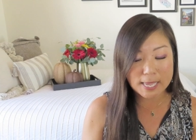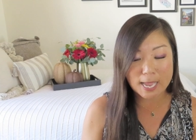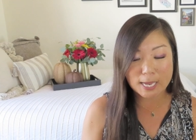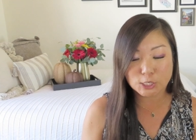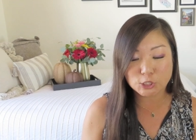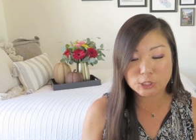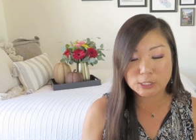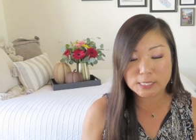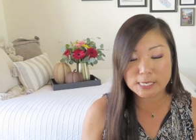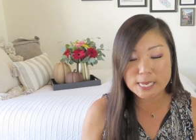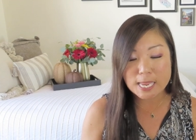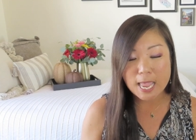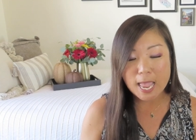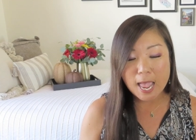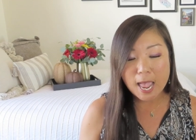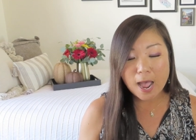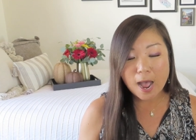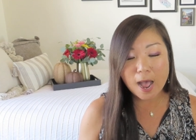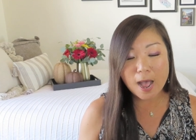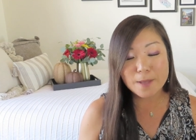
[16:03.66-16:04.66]
actually.
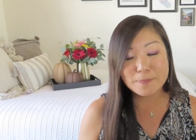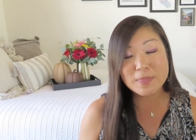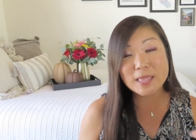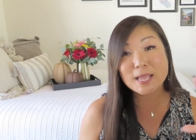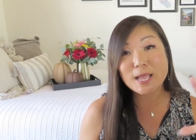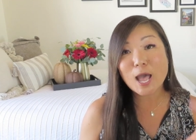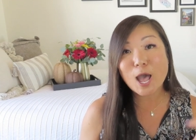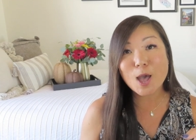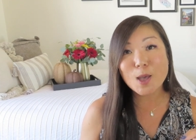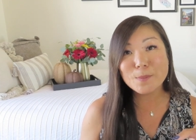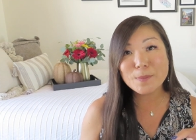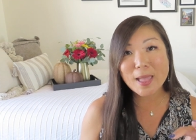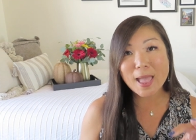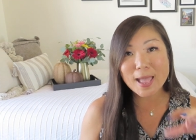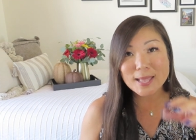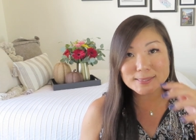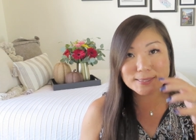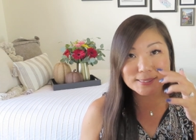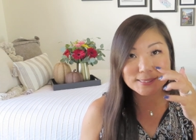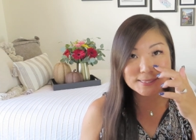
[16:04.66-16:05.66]
Um, they come
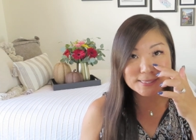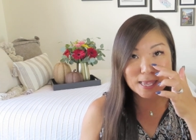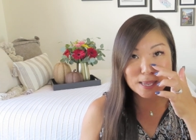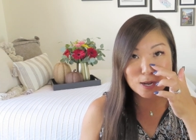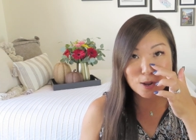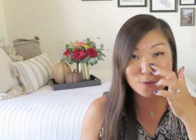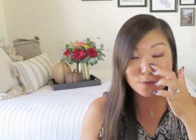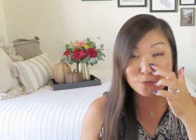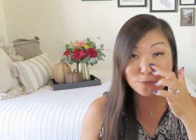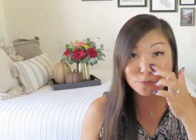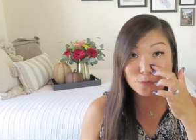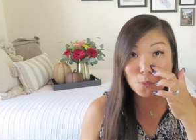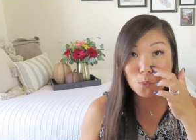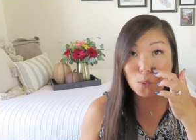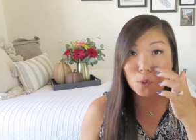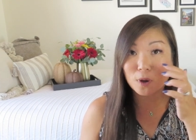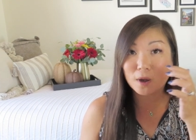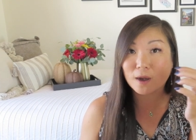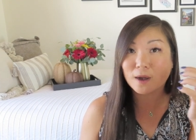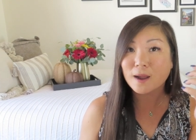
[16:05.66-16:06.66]
as a set of
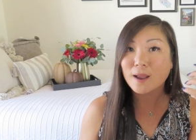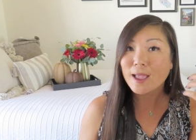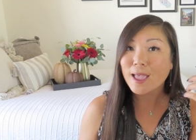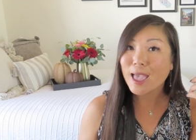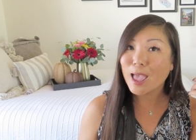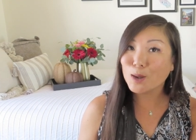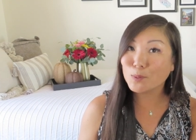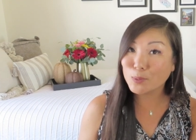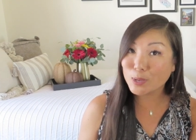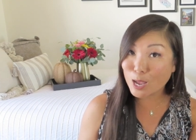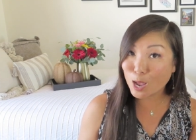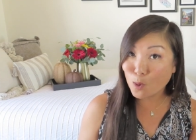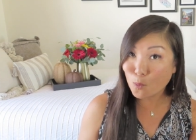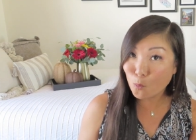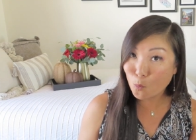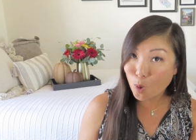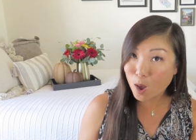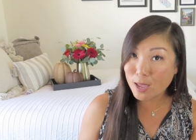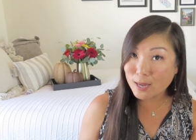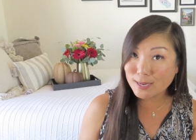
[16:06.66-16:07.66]
four, and we
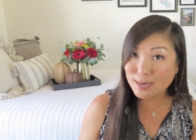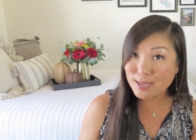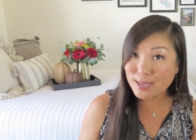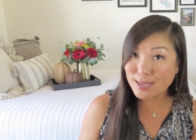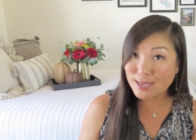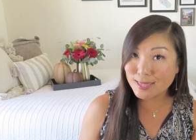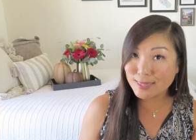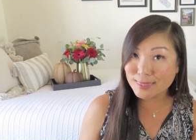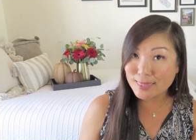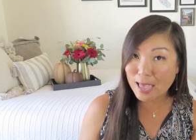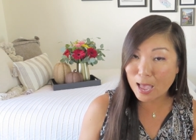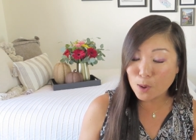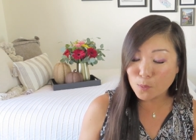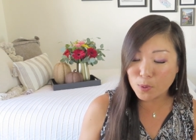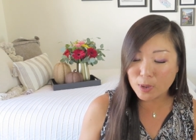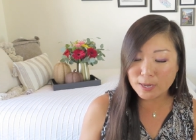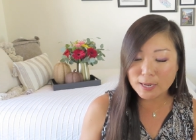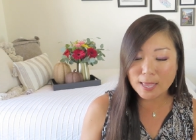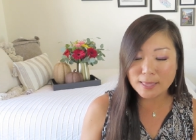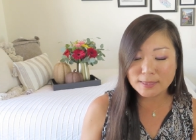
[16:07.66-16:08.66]
got one in that
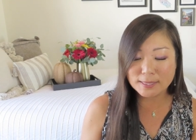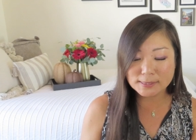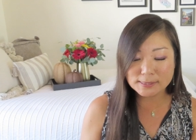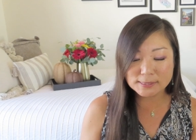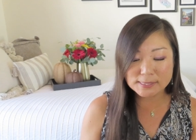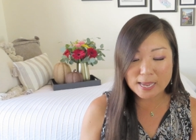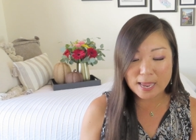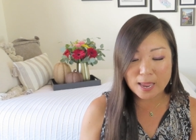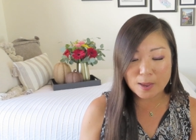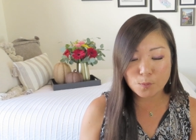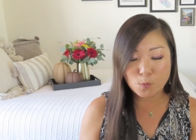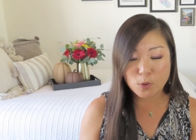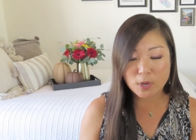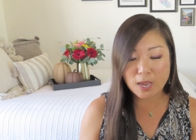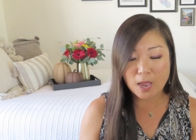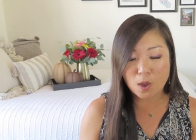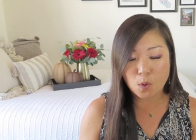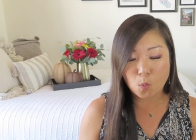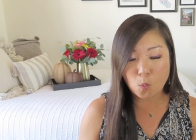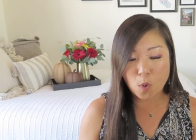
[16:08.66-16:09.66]
one, and this time we
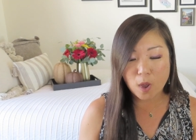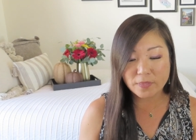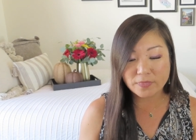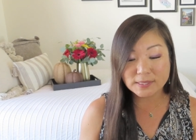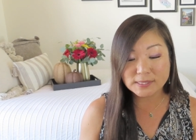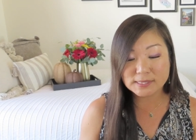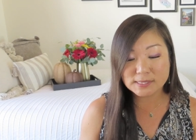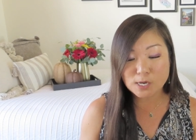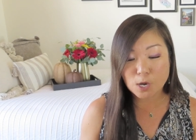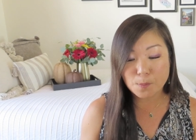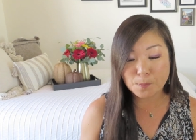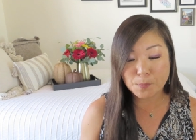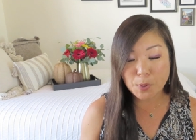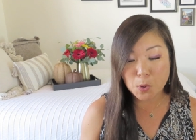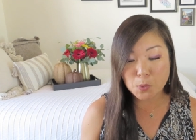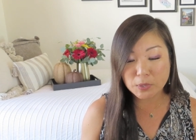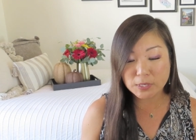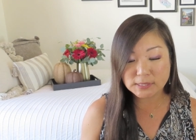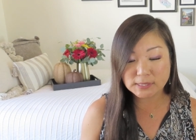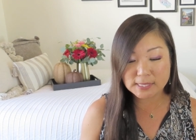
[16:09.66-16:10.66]
got one. This is our
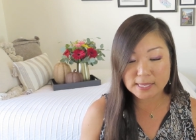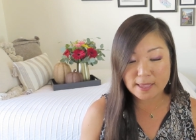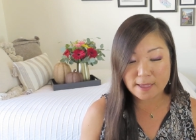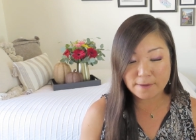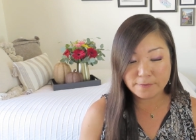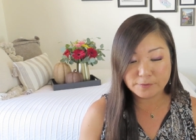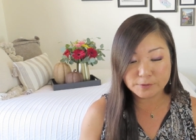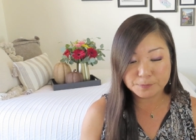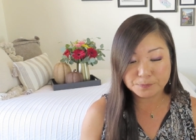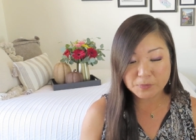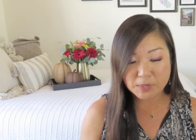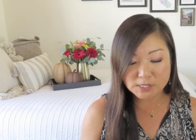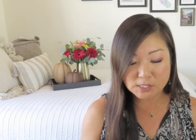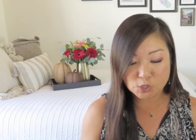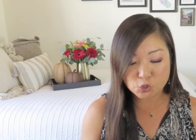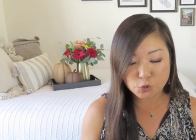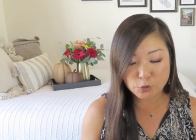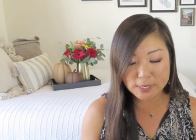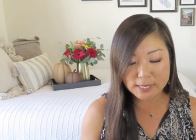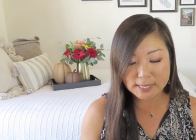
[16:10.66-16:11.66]
bonus gift,
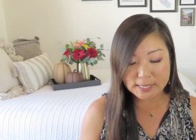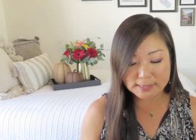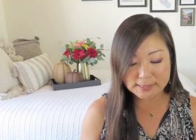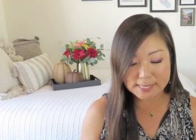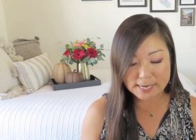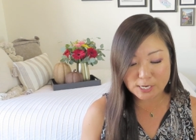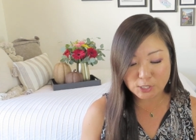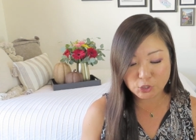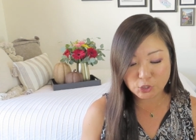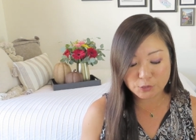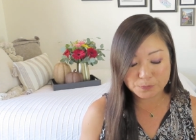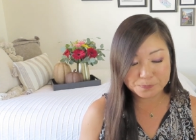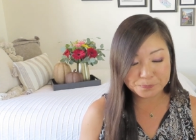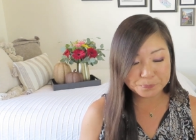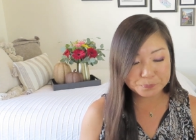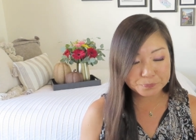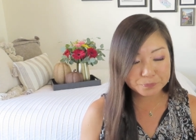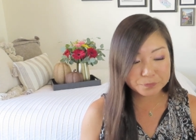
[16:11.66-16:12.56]
the trinket dish.